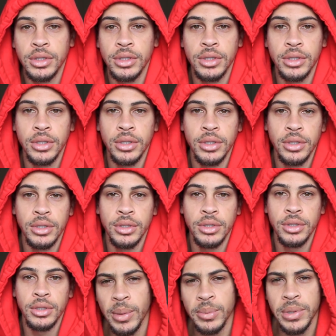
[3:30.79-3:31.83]
and the whole
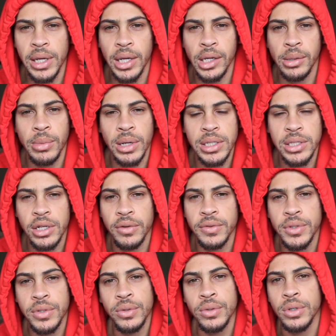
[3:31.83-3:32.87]
time i'm thinking to
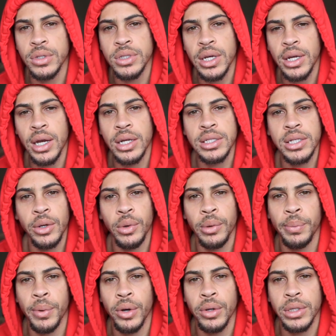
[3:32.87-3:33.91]
myself too because like i said we're
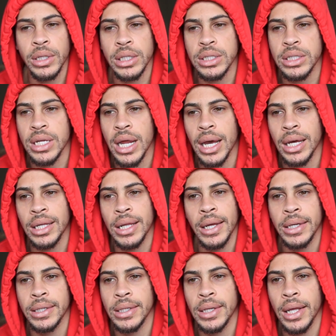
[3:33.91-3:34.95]
both in the snack
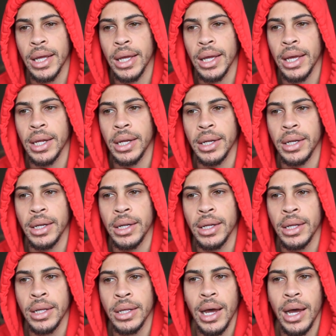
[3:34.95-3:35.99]
line and
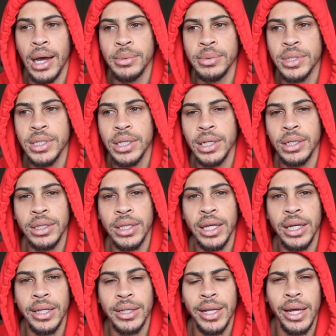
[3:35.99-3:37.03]
i'm sitting there
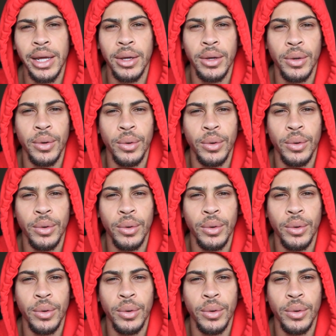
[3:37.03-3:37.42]
thinking like